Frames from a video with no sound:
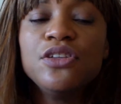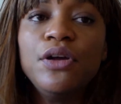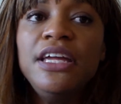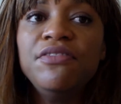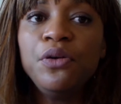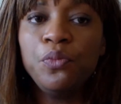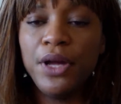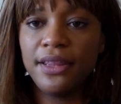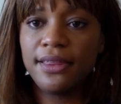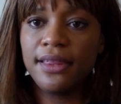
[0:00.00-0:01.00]
so even
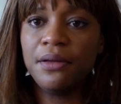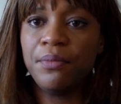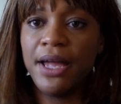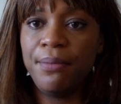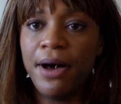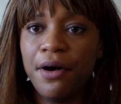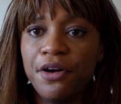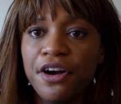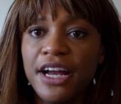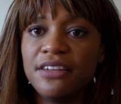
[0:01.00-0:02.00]
with my
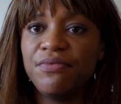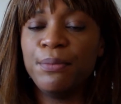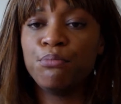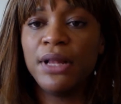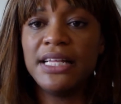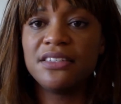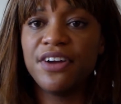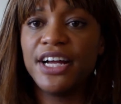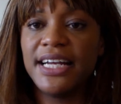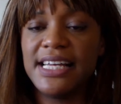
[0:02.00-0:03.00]
powder it blends
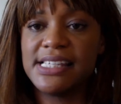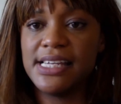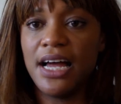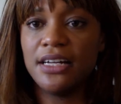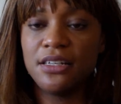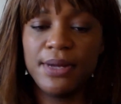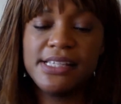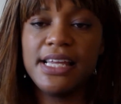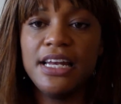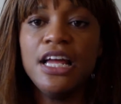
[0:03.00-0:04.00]
very nicely onto
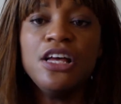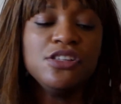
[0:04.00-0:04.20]
my skin